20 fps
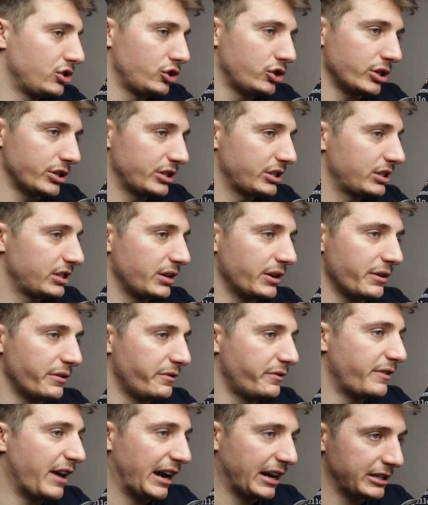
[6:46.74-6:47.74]
is just
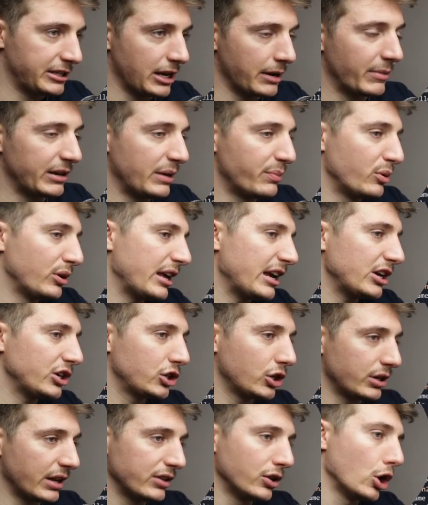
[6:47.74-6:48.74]
vector
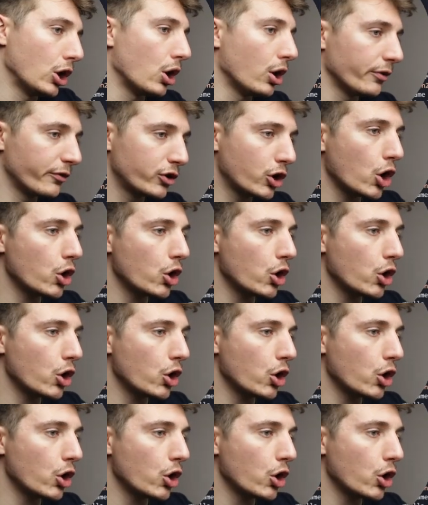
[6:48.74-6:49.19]
manipulation and the law of